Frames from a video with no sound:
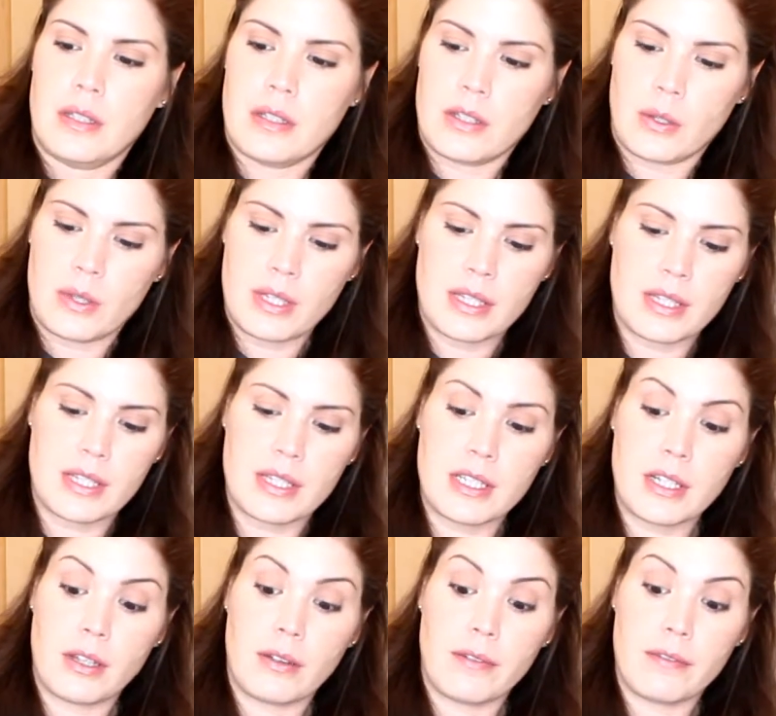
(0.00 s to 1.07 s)
So this is
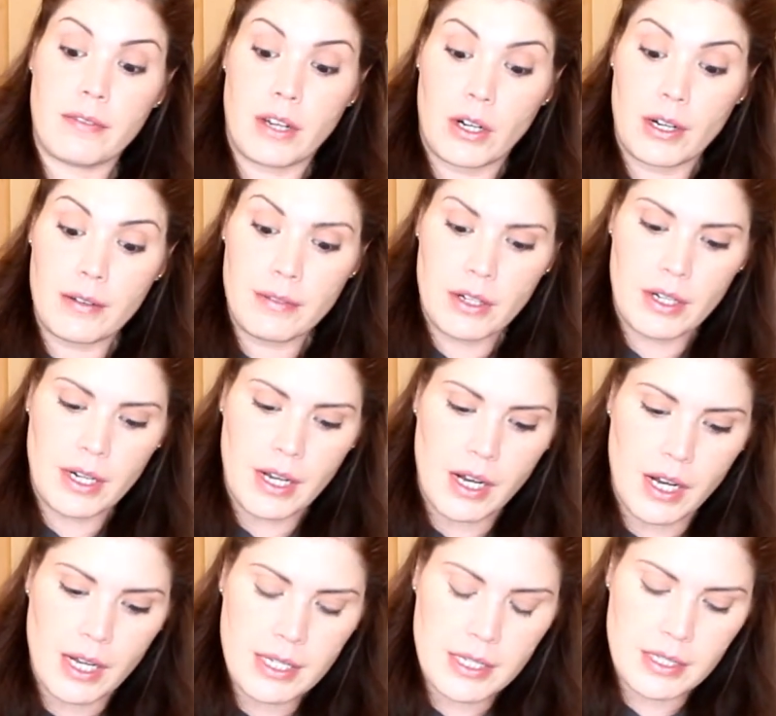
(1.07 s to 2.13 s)
still very, very
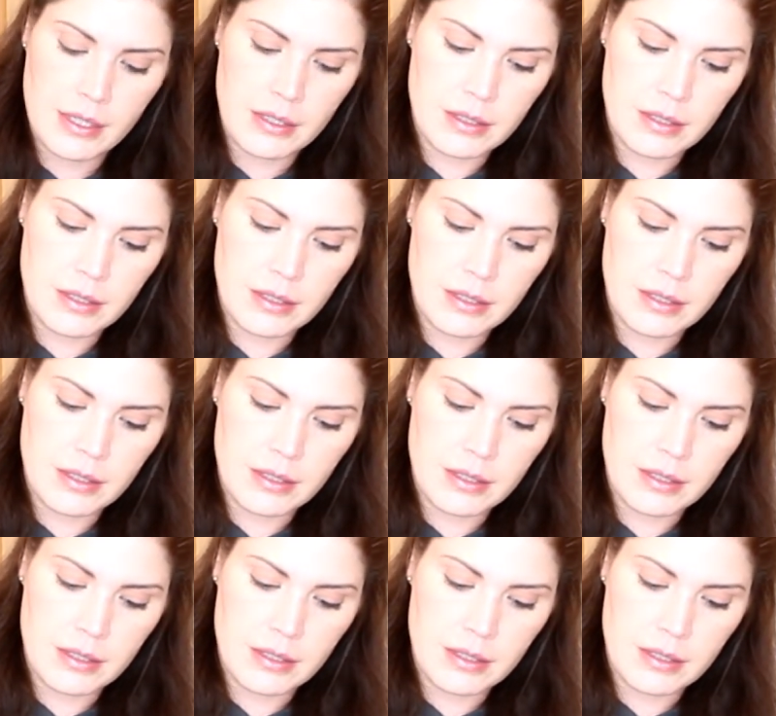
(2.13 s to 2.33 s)
hot.